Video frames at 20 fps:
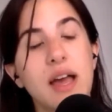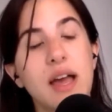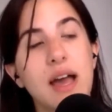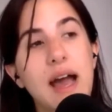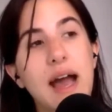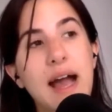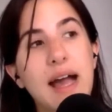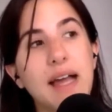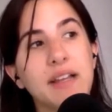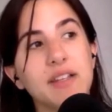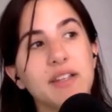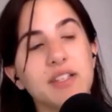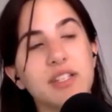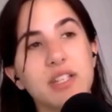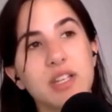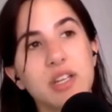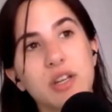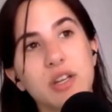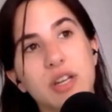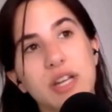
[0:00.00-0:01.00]
And
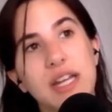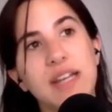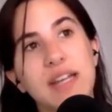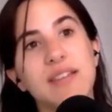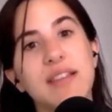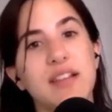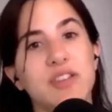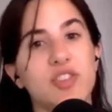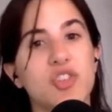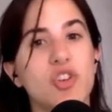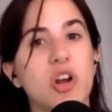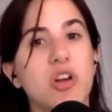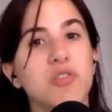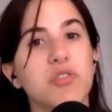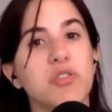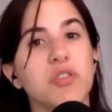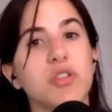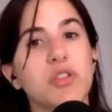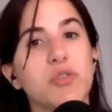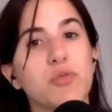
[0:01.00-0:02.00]
in that
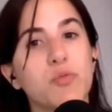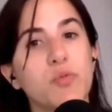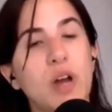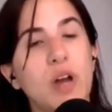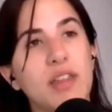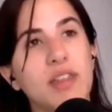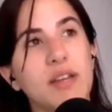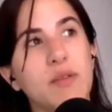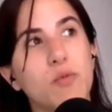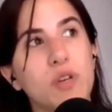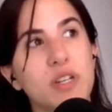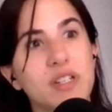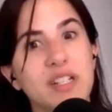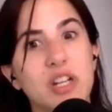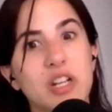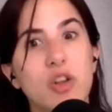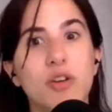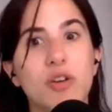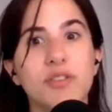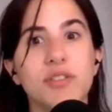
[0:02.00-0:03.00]
struggle, I think what is
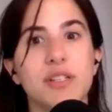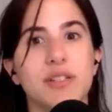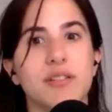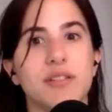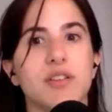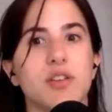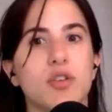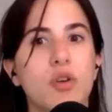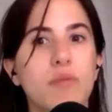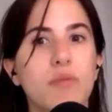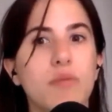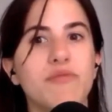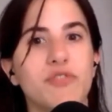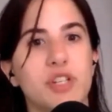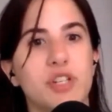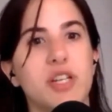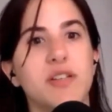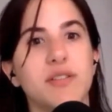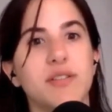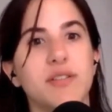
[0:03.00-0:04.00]
lost is a
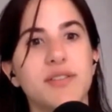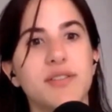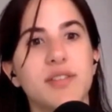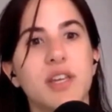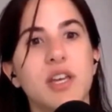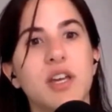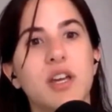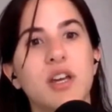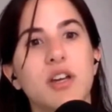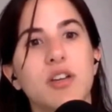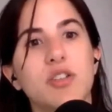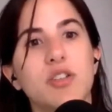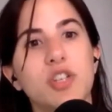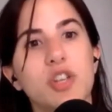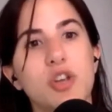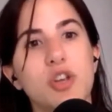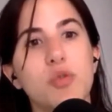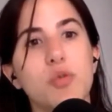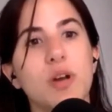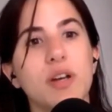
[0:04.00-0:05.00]
confidence
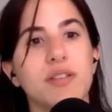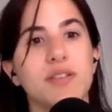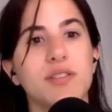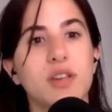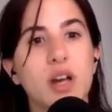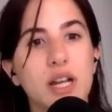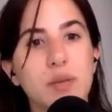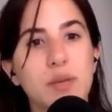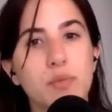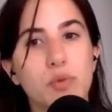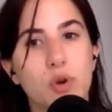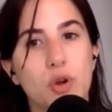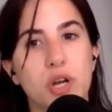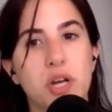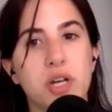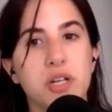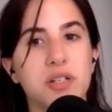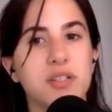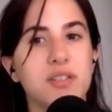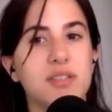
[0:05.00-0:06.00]
to assign
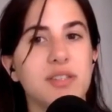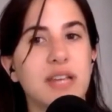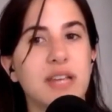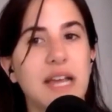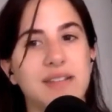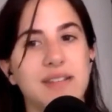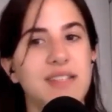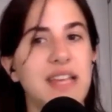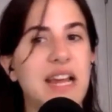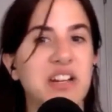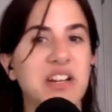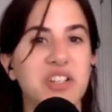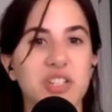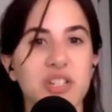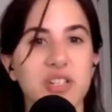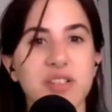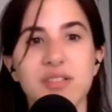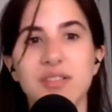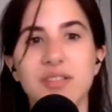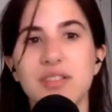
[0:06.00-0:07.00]
products and
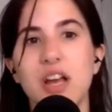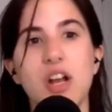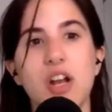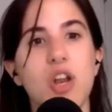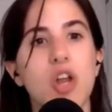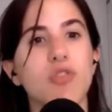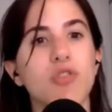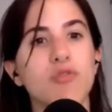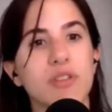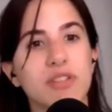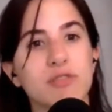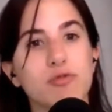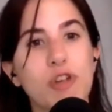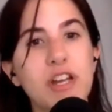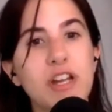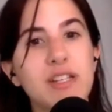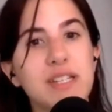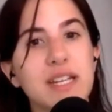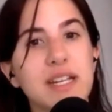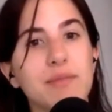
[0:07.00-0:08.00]
sectors a low risk
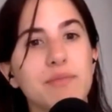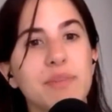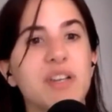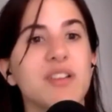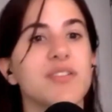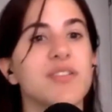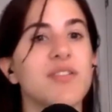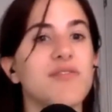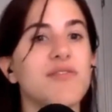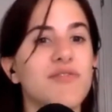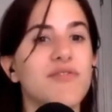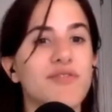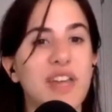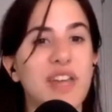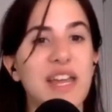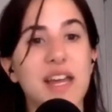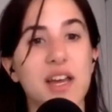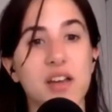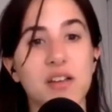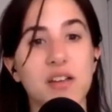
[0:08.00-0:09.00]
rating because of
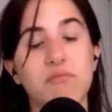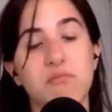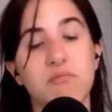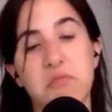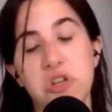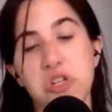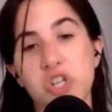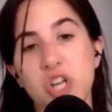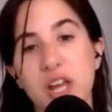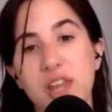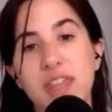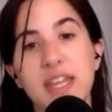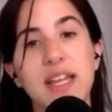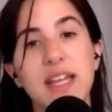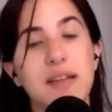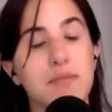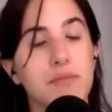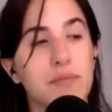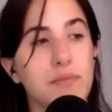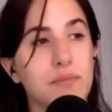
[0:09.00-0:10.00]
fear, which I think
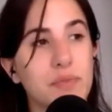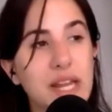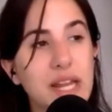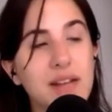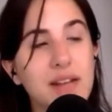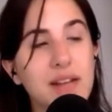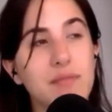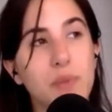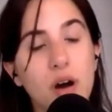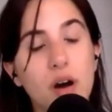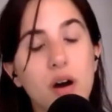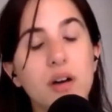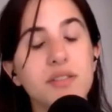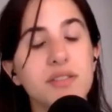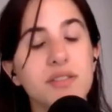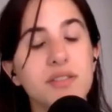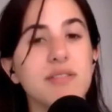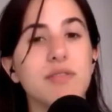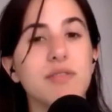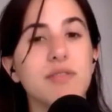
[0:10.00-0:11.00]
in parts
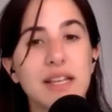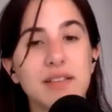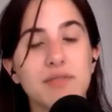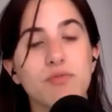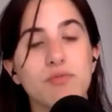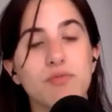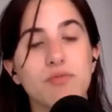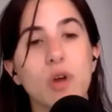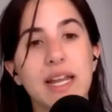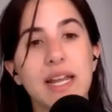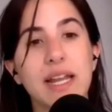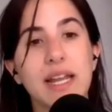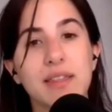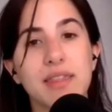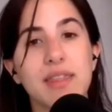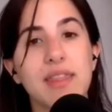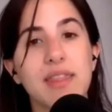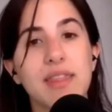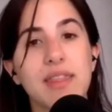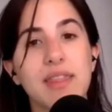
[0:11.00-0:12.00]
is rightly
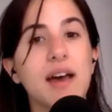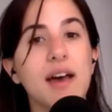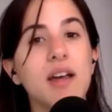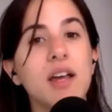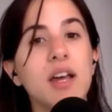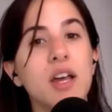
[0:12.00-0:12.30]
there,